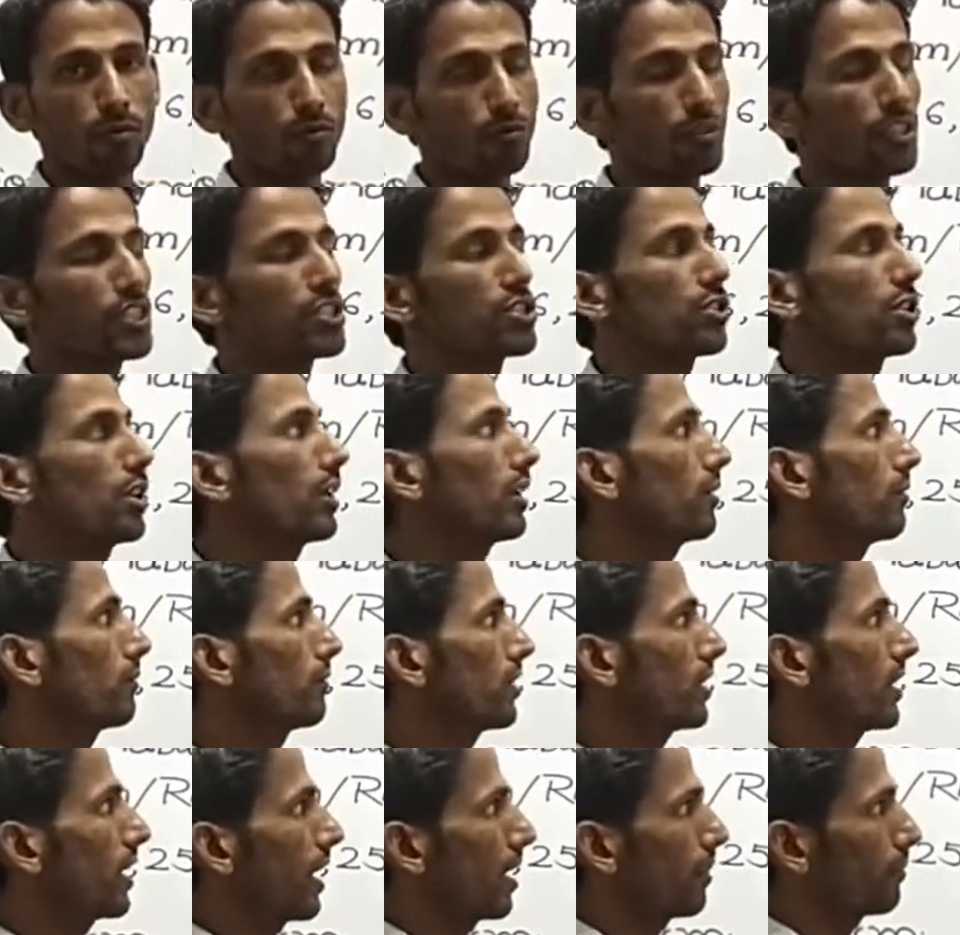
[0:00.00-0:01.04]
which thing
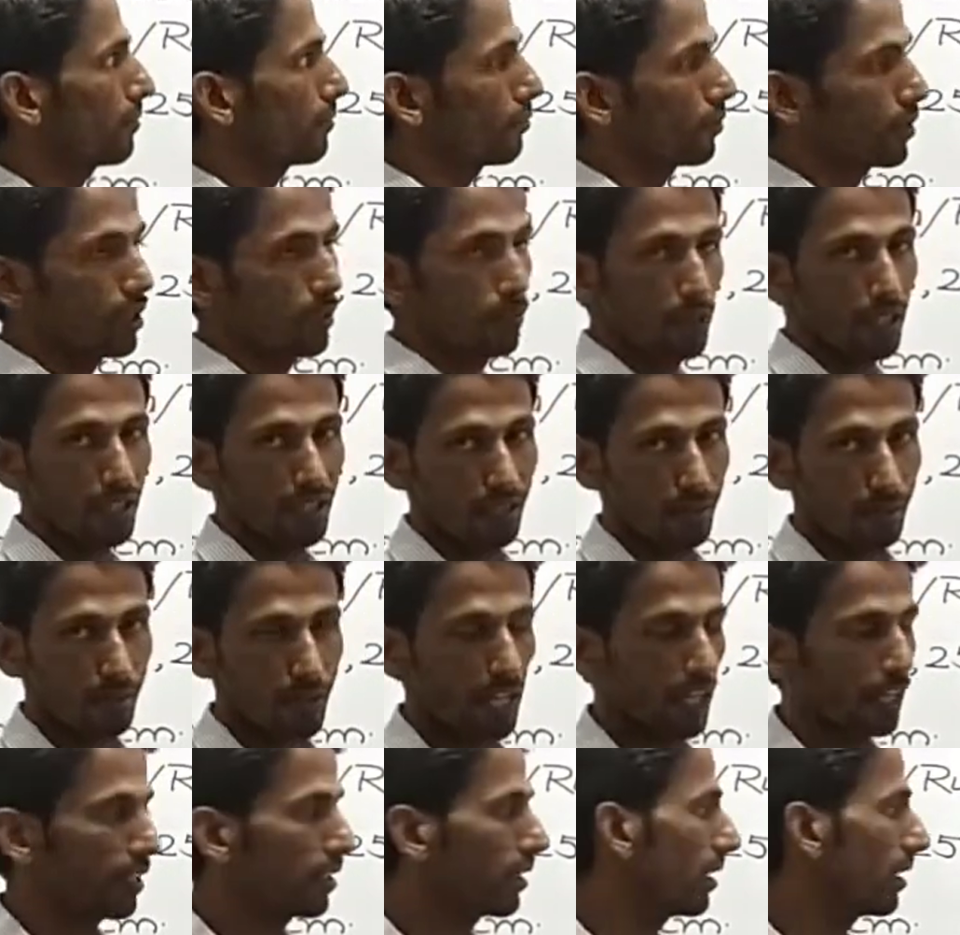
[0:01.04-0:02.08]
we have to keep in
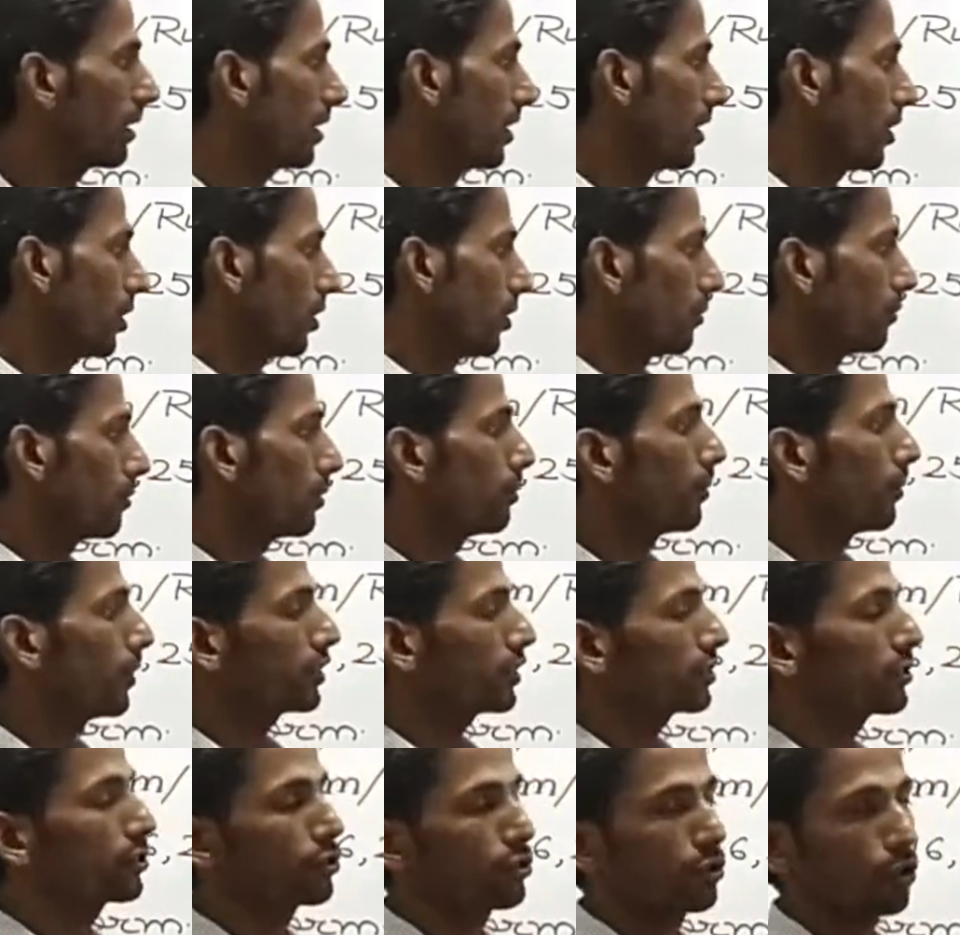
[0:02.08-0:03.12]
mind? We
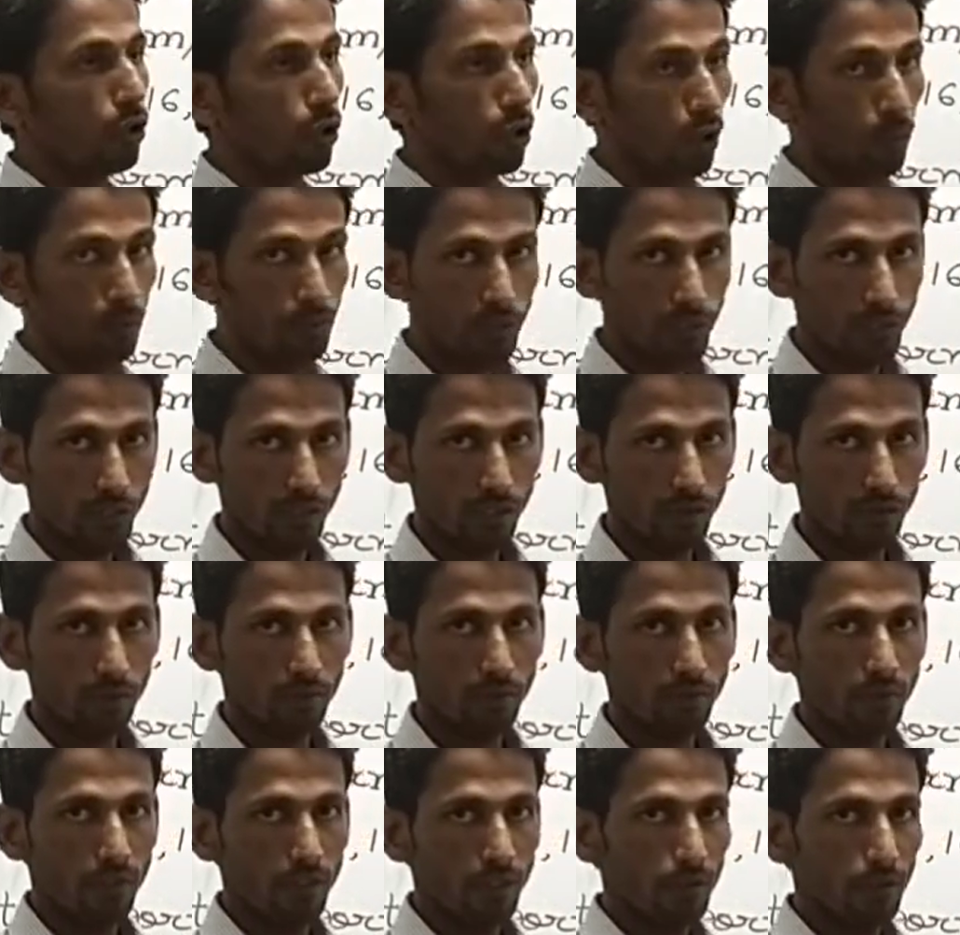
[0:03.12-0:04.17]
must
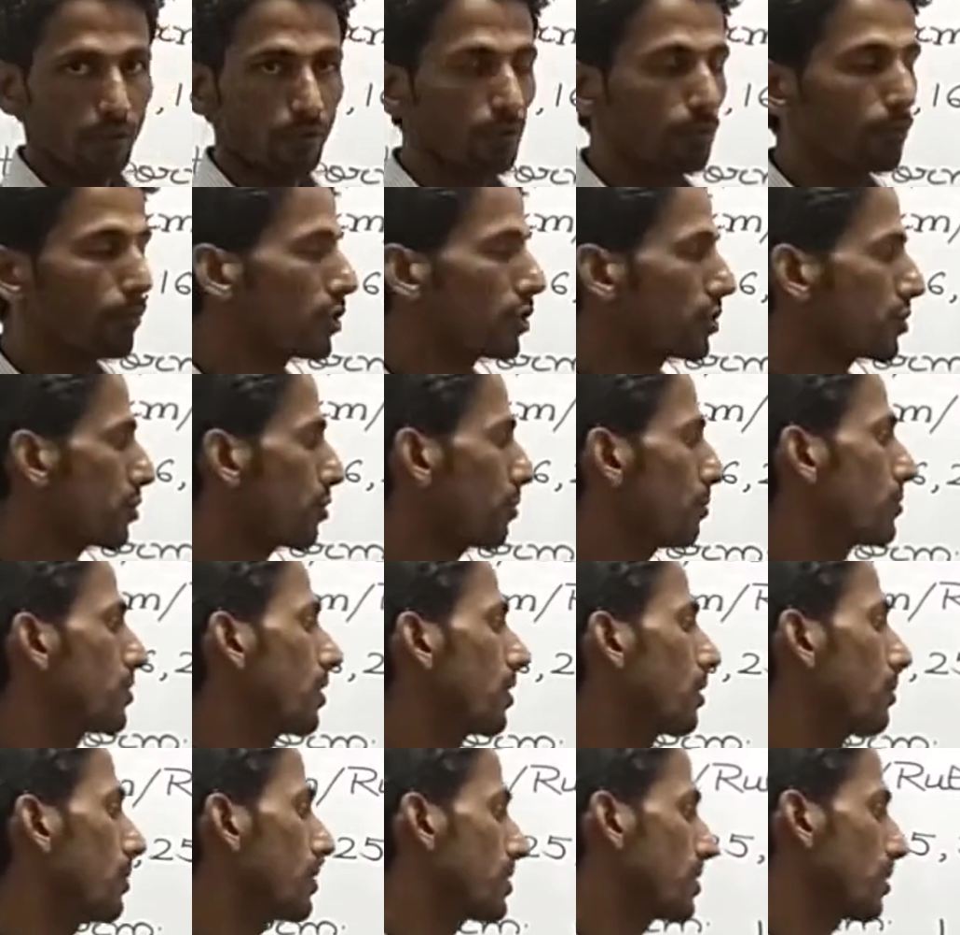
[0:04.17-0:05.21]

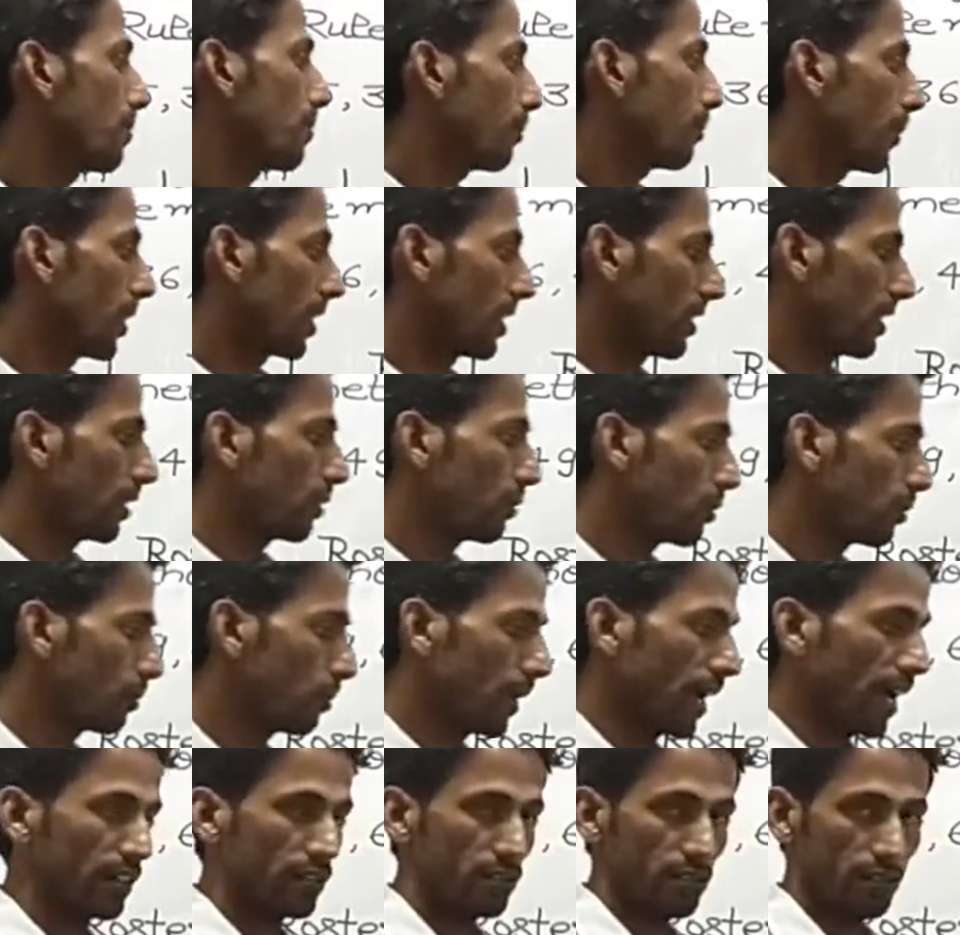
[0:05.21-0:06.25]
observe some particular
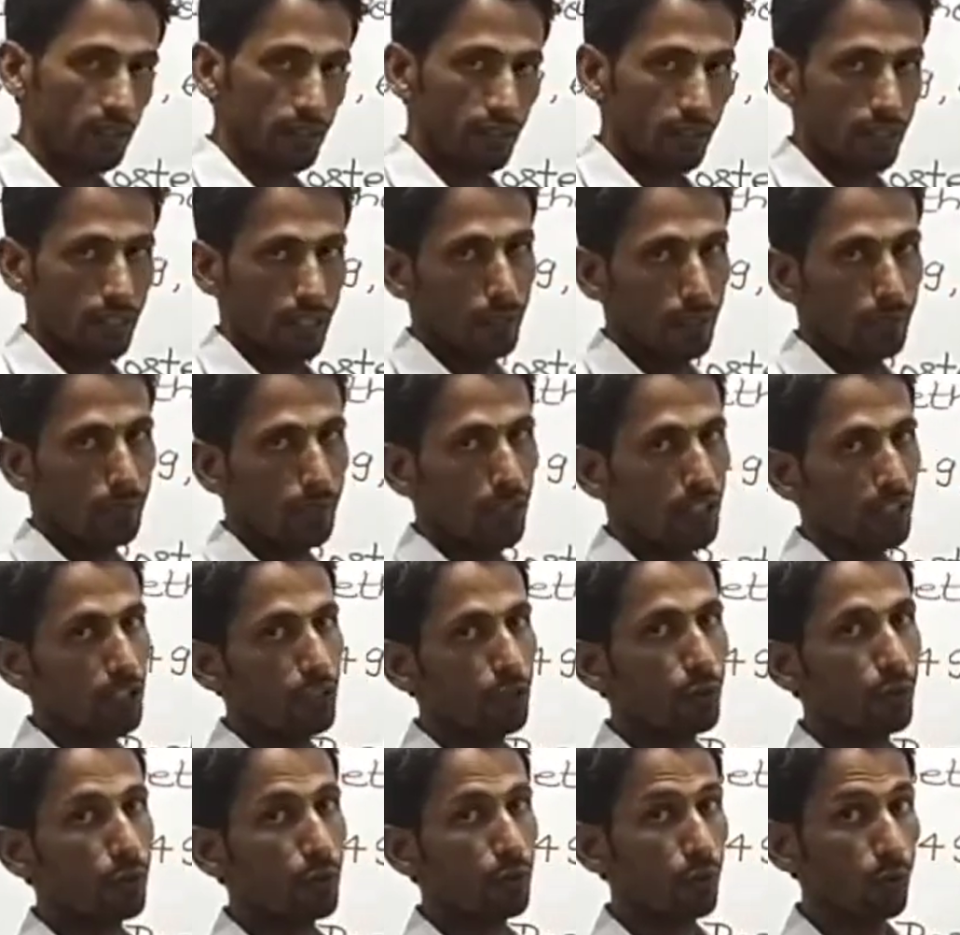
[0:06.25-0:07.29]
pattern and
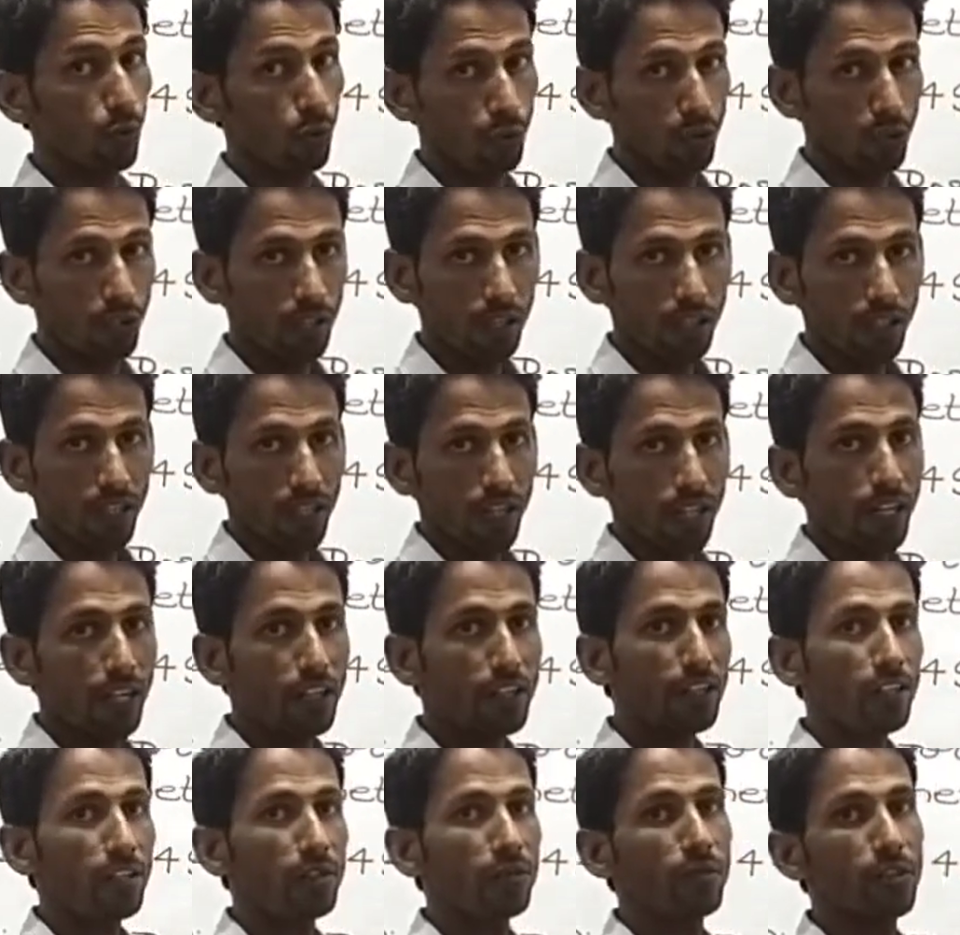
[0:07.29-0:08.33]
particular rule
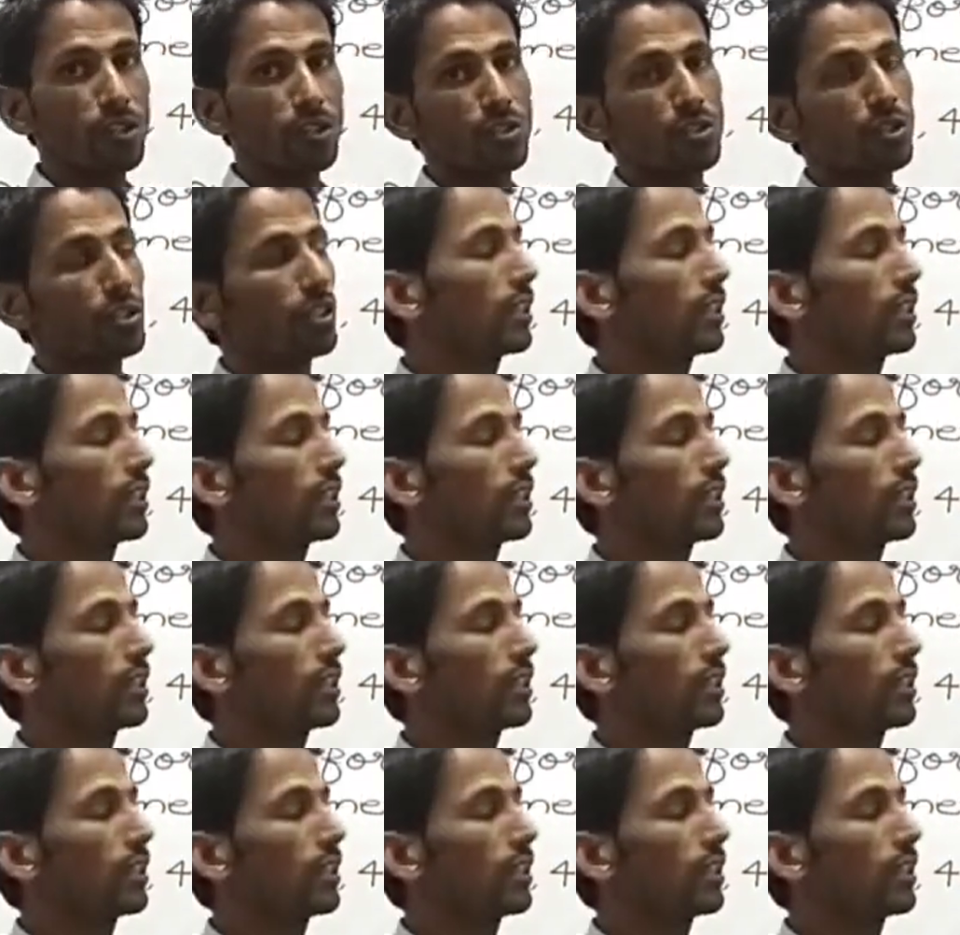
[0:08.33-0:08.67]
under which the